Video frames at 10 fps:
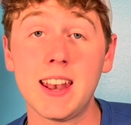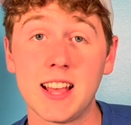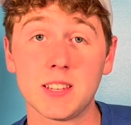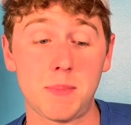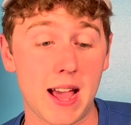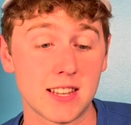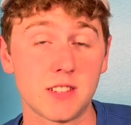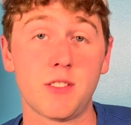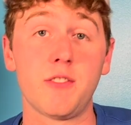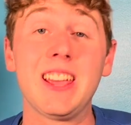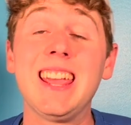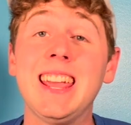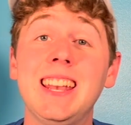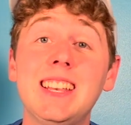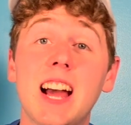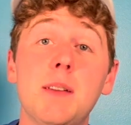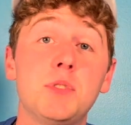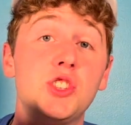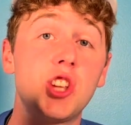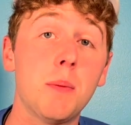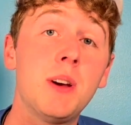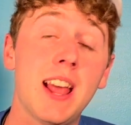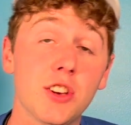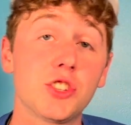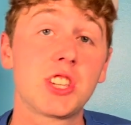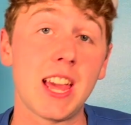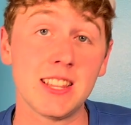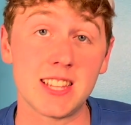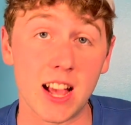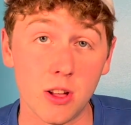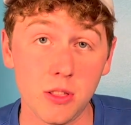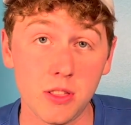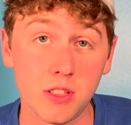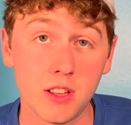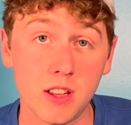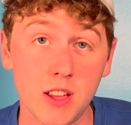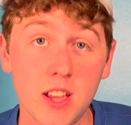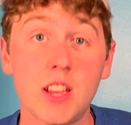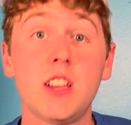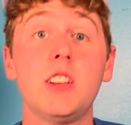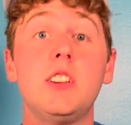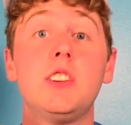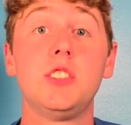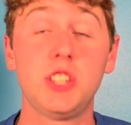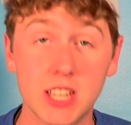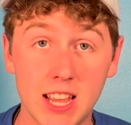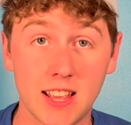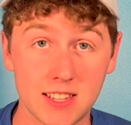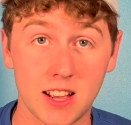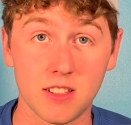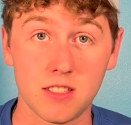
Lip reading: has a passive of anytime someone else gains health, she gains health.